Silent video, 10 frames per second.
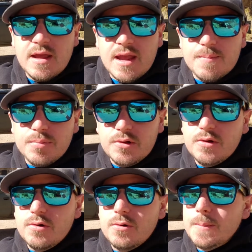a
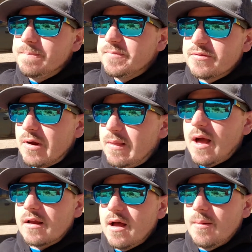blue thread
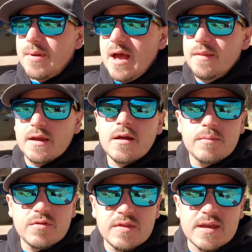lock compound that
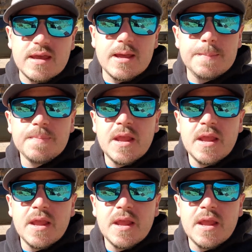comes with the kit.